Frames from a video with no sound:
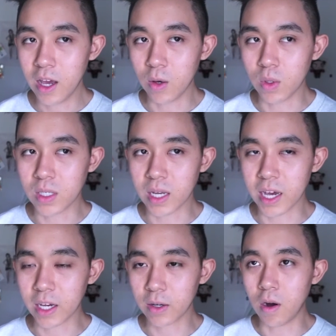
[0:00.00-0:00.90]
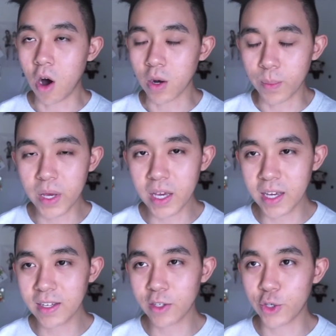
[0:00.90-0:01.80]
it was like on
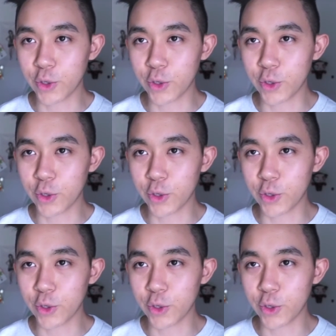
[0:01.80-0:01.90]
me